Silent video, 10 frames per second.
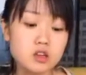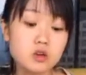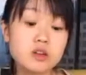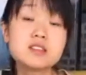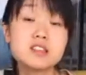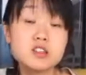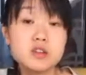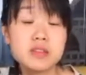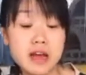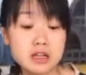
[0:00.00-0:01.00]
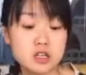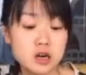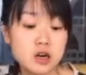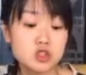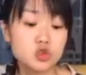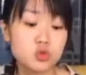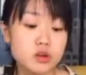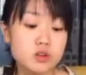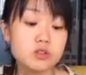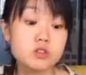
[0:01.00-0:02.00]
consider that on
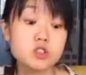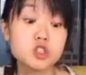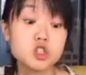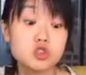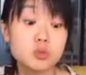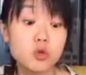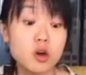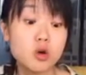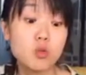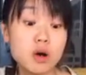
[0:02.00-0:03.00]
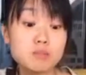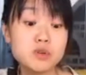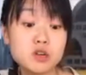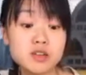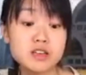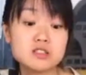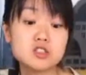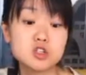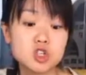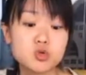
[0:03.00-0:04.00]
Twitter, there's 2.1 billion
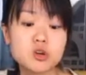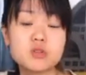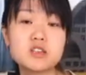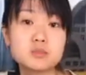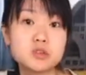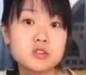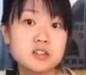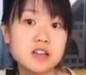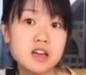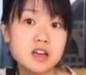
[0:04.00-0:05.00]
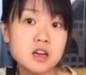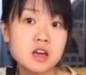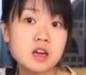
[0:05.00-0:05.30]
search queries per day.